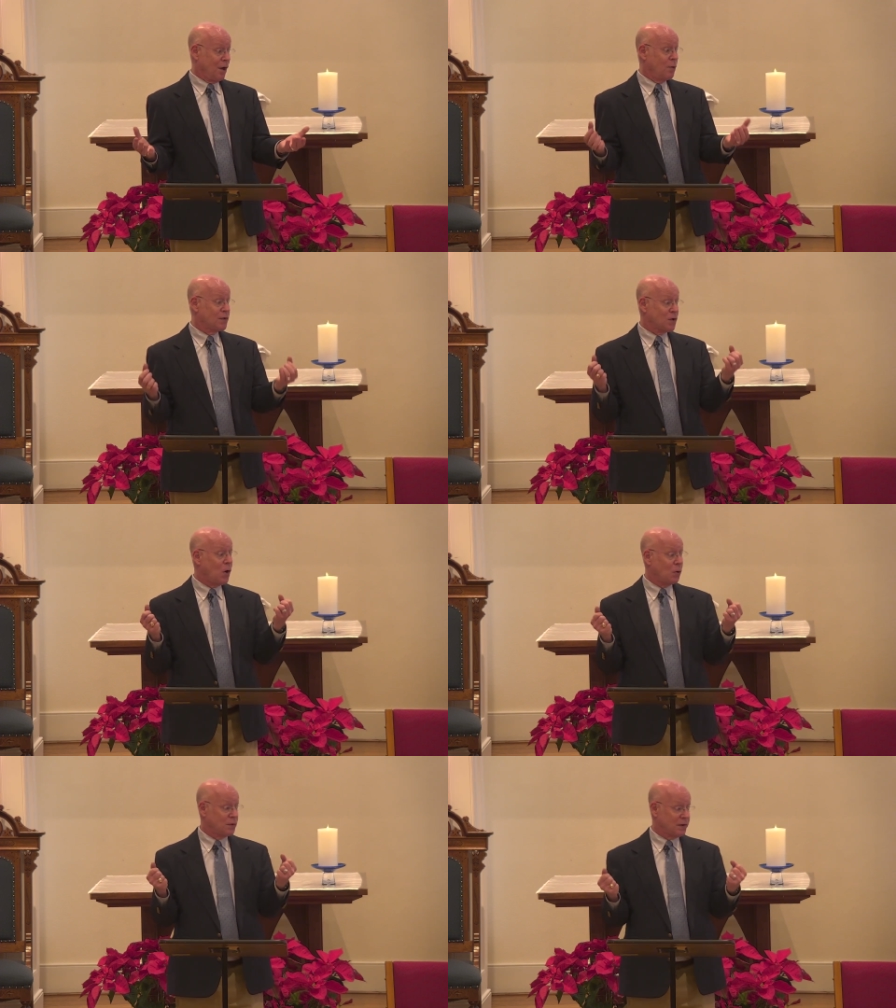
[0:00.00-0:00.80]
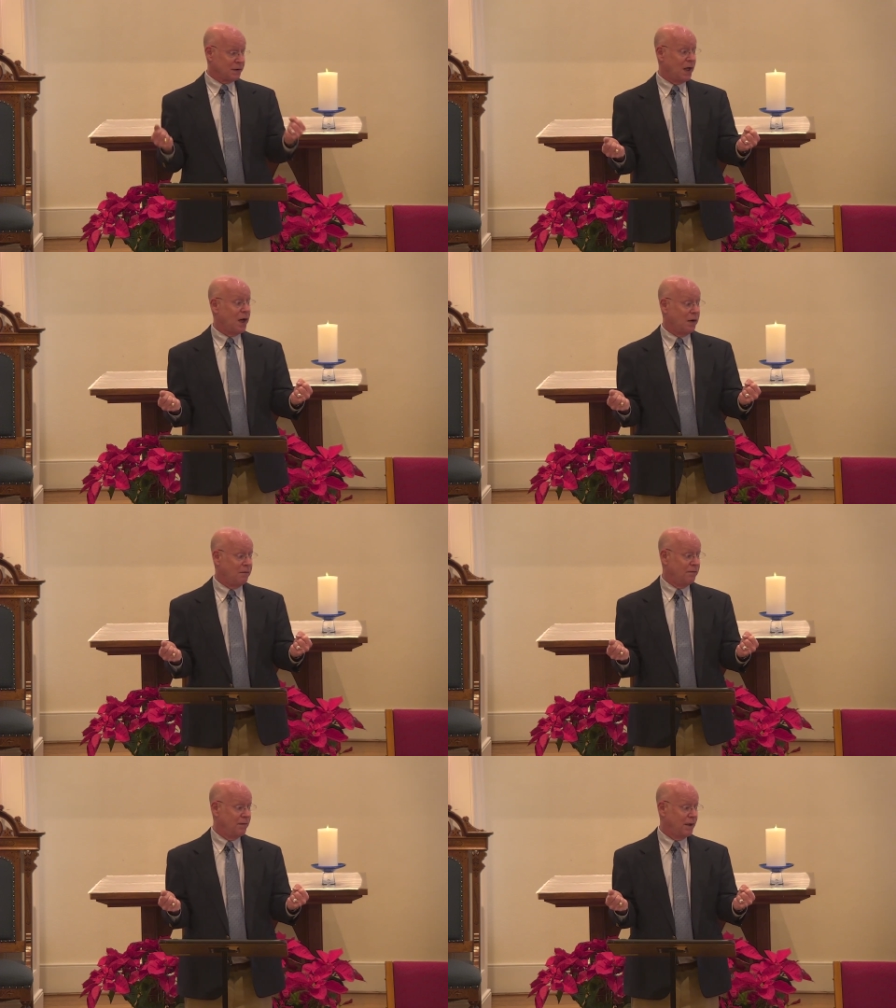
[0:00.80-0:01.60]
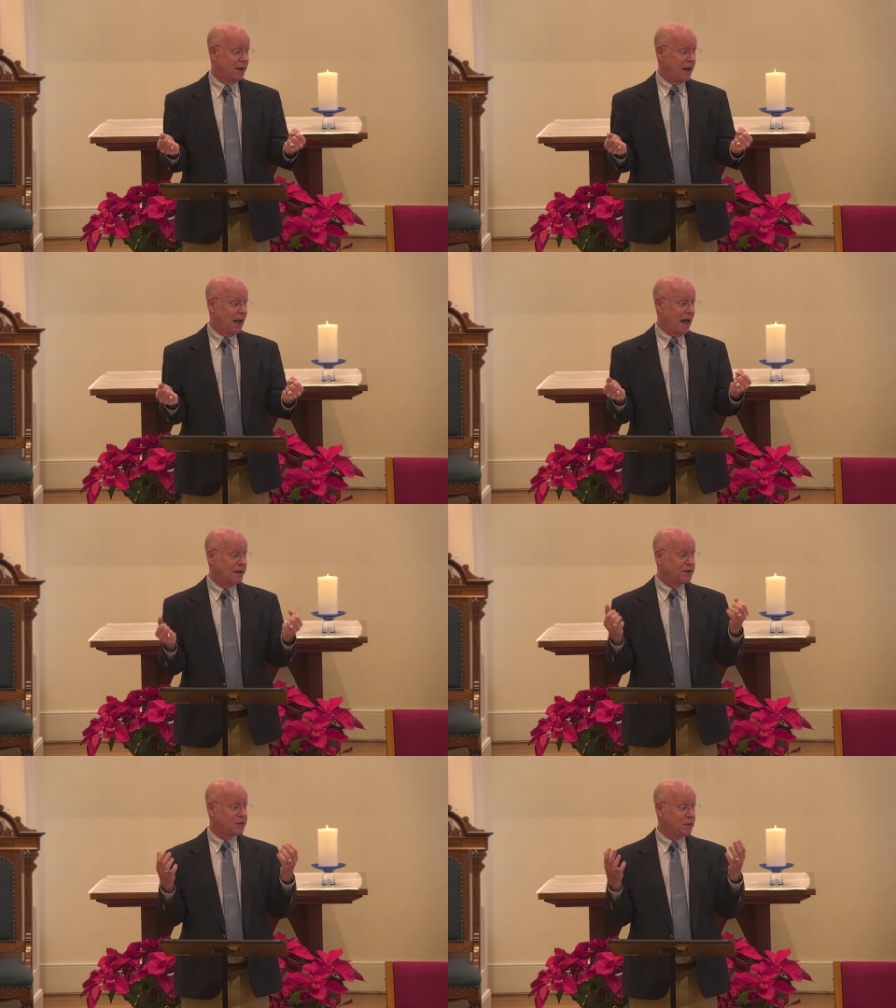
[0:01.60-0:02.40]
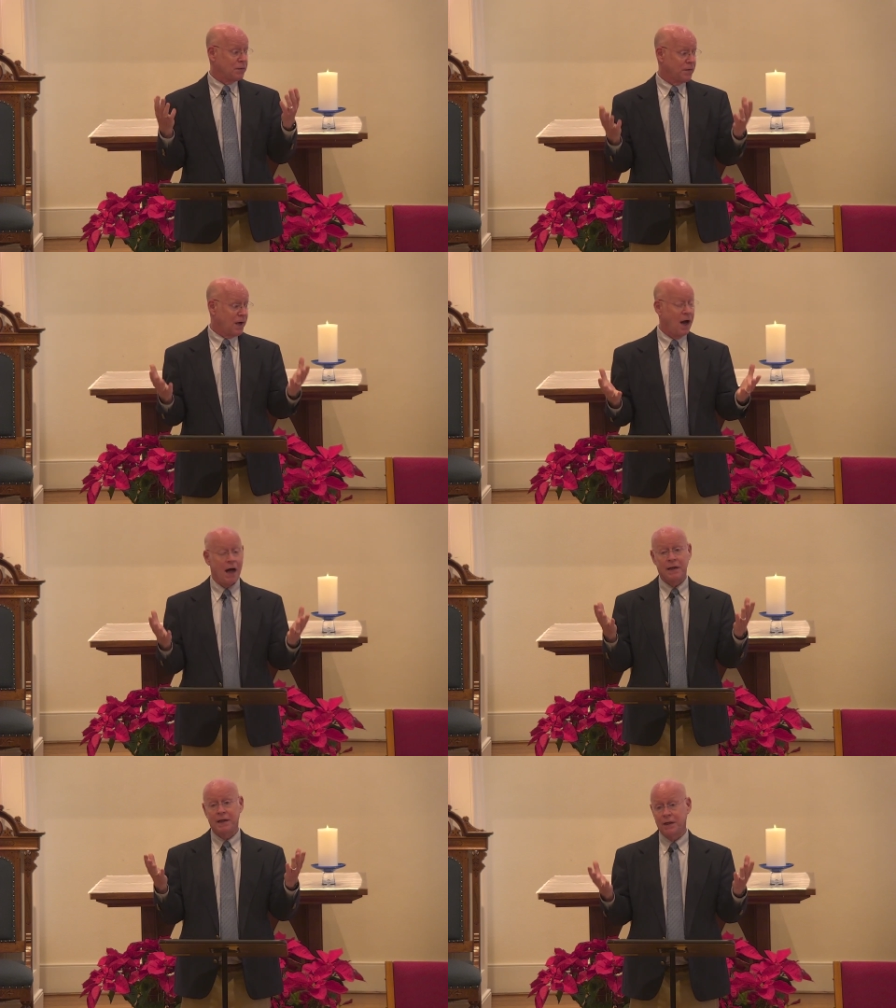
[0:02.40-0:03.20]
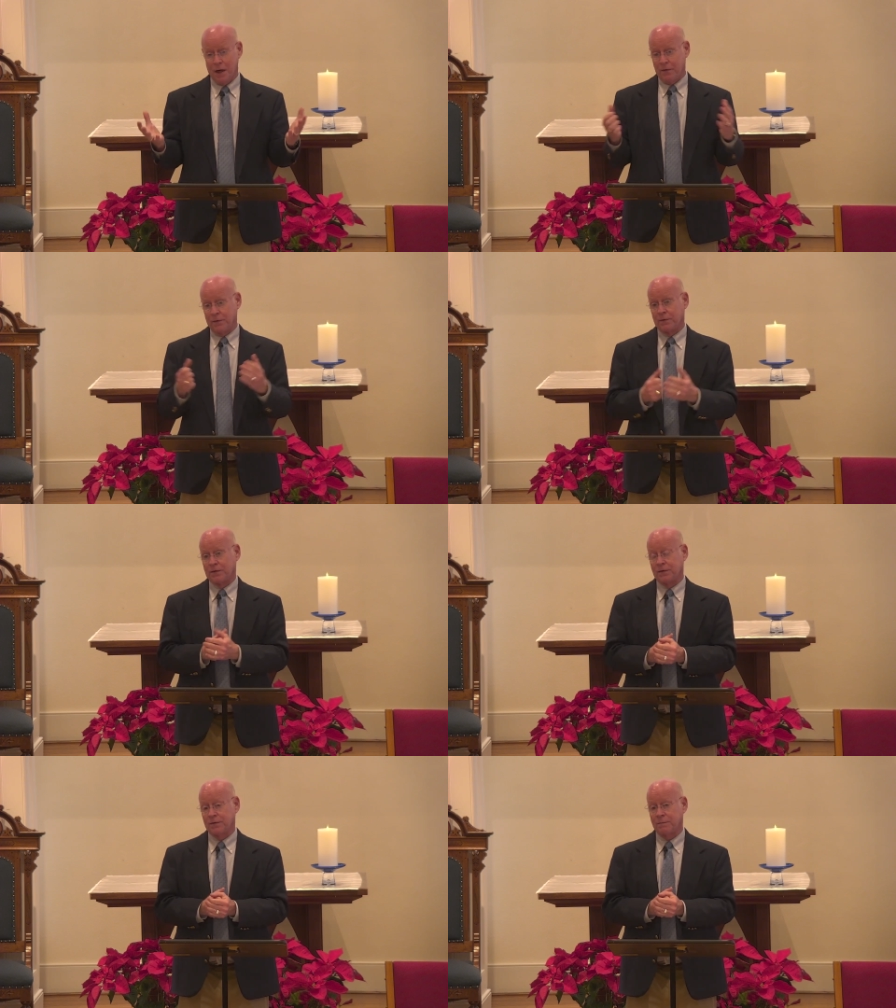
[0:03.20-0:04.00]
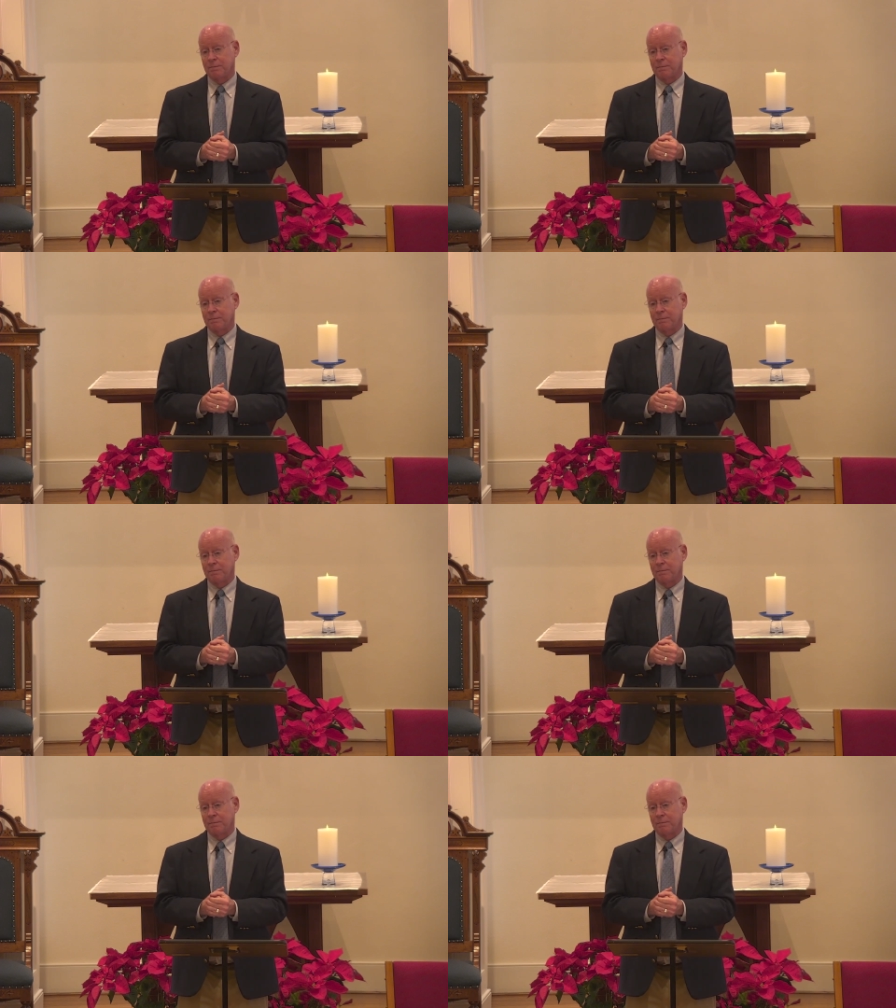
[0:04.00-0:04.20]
who is called to love and serve God and others.